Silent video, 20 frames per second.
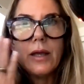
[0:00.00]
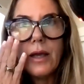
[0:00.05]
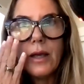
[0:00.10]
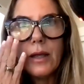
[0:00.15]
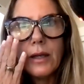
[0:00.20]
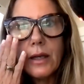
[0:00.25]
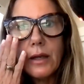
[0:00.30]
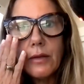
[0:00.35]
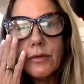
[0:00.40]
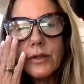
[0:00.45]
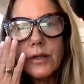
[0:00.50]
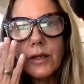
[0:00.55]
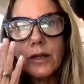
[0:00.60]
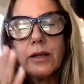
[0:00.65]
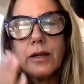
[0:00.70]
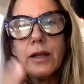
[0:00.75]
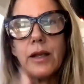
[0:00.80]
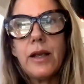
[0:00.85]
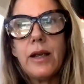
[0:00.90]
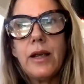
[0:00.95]
It
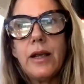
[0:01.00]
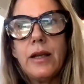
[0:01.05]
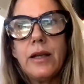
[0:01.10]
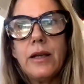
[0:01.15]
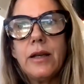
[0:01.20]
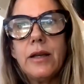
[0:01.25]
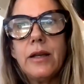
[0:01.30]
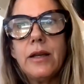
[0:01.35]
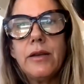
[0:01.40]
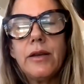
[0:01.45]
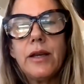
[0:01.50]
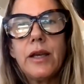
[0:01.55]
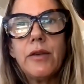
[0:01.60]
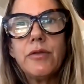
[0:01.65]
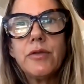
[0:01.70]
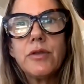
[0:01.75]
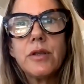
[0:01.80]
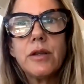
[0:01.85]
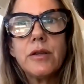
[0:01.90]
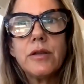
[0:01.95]

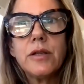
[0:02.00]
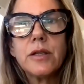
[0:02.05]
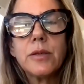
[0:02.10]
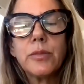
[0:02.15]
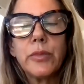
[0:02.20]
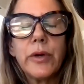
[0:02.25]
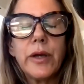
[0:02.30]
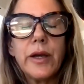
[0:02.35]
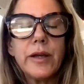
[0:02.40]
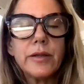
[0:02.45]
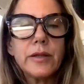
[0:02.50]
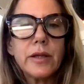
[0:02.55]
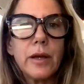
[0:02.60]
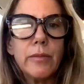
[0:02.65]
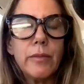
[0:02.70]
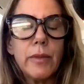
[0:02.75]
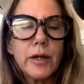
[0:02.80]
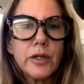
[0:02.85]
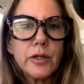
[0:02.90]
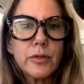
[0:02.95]
gives displays
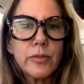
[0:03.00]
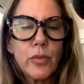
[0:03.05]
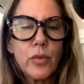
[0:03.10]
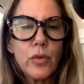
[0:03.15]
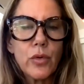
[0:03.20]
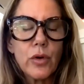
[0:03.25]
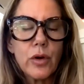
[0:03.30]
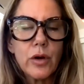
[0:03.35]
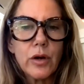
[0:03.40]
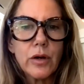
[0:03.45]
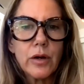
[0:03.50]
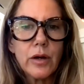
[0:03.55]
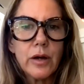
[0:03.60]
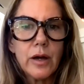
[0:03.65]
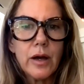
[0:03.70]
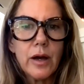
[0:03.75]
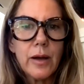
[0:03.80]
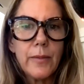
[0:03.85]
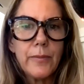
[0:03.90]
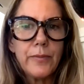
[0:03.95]
a much more
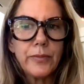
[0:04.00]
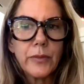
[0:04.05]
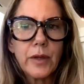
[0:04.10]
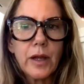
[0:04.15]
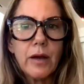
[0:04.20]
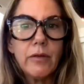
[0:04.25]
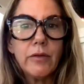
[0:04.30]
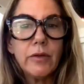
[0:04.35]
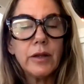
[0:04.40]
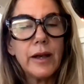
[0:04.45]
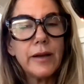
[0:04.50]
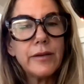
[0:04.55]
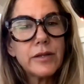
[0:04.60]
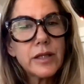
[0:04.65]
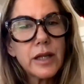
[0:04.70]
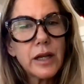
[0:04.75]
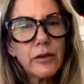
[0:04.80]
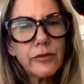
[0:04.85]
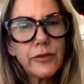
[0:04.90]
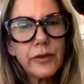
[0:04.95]
of a
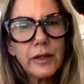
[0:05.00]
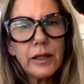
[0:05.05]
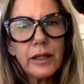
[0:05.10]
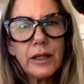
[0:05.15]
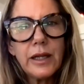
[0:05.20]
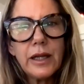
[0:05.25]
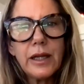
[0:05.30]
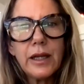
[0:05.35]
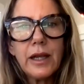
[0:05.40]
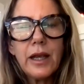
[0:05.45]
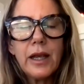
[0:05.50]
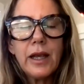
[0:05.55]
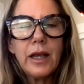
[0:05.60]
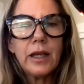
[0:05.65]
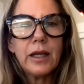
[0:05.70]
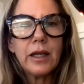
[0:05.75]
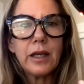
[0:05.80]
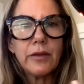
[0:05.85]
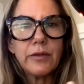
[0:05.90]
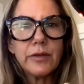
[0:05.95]
lifestyle feeling.
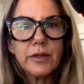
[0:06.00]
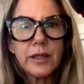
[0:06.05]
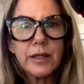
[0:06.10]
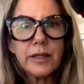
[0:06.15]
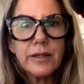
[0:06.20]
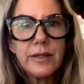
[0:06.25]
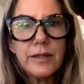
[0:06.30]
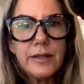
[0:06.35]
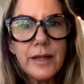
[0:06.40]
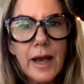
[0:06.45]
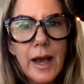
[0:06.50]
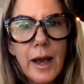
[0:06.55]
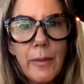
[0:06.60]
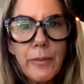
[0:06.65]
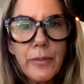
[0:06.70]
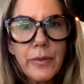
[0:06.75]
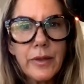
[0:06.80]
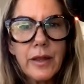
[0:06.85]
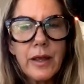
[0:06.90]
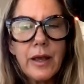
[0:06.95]
It gives it
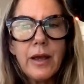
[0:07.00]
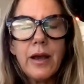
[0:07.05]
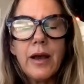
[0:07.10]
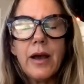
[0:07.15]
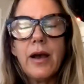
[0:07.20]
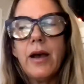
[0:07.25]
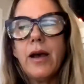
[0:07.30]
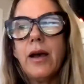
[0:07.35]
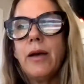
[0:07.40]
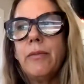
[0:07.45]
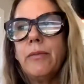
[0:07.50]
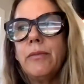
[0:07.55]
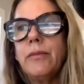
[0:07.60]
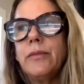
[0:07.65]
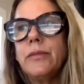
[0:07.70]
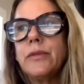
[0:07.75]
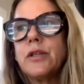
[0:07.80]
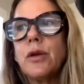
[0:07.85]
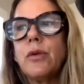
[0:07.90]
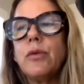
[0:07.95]
depth.
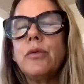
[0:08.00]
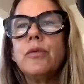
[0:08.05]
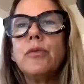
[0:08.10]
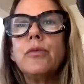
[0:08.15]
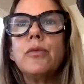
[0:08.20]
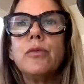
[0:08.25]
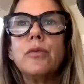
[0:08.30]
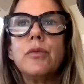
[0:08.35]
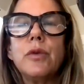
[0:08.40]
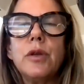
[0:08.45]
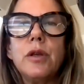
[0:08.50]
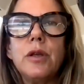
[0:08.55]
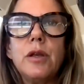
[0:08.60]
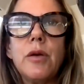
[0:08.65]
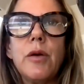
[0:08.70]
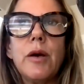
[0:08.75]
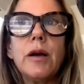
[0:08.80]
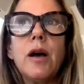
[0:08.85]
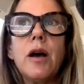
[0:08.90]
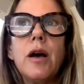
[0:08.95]
So
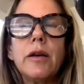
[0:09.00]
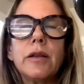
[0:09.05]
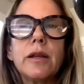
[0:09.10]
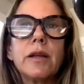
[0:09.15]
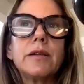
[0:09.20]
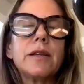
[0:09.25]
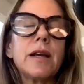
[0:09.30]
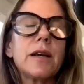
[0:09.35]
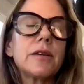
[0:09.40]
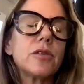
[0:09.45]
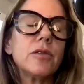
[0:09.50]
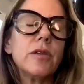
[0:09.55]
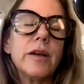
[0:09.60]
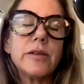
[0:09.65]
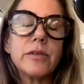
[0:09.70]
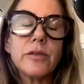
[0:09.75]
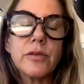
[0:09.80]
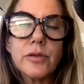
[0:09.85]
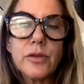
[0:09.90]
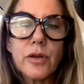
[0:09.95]

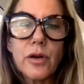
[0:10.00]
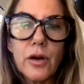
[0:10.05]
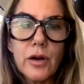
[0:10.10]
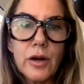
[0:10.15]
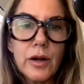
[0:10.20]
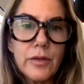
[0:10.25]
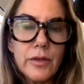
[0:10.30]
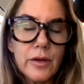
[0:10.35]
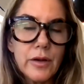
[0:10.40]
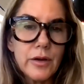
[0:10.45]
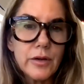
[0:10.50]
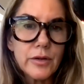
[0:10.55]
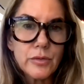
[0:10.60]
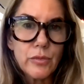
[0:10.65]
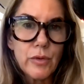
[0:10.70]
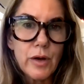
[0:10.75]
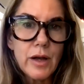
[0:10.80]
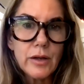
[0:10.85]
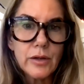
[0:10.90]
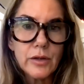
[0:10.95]
contextualizers are in there as
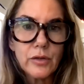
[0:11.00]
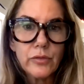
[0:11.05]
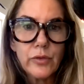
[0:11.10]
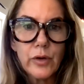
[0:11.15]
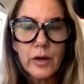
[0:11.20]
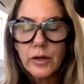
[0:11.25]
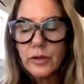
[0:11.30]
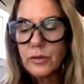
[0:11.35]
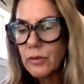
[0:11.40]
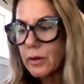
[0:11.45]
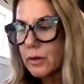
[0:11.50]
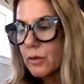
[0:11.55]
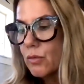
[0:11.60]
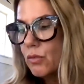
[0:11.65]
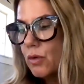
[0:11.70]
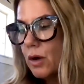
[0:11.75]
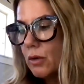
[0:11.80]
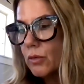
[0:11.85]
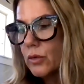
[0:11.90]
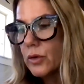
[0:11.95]
well as far as like
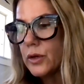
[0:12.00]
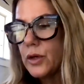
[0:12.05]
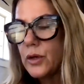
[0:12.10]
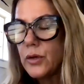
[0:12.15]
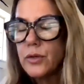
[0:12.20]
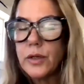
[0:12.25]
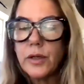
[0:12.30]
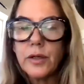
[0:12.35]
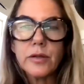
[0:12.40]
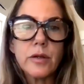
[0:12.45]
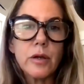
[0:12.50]
what we're using.